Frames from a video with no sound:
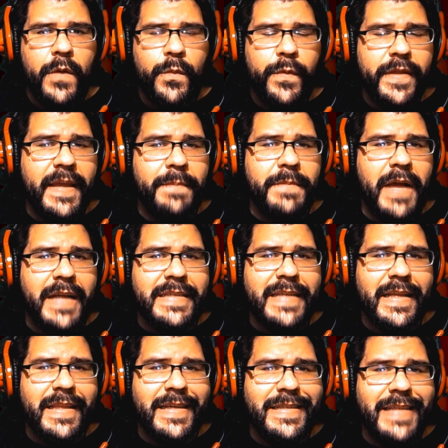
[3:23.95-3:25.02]
With him not
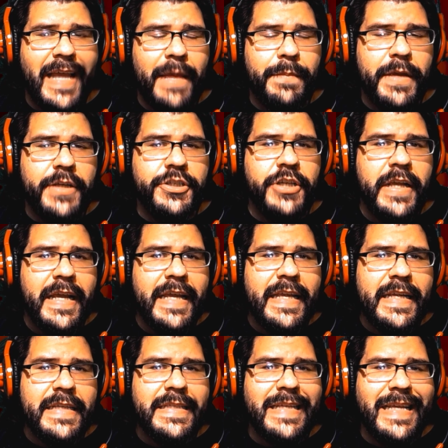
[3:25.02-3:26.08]
dealing damage,
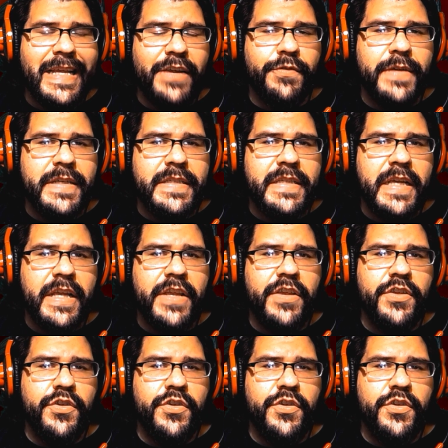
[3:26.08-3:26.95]
he is increasing